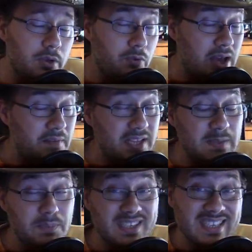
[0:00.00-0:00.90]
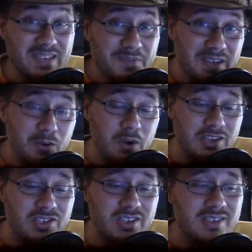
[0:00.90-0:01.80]
If you have any specific
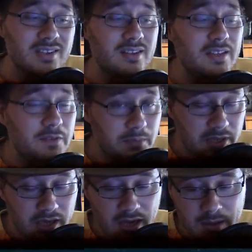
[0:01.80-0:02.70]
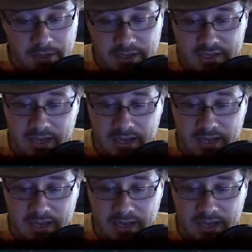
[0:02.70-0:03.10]
questions, leave them in the comments.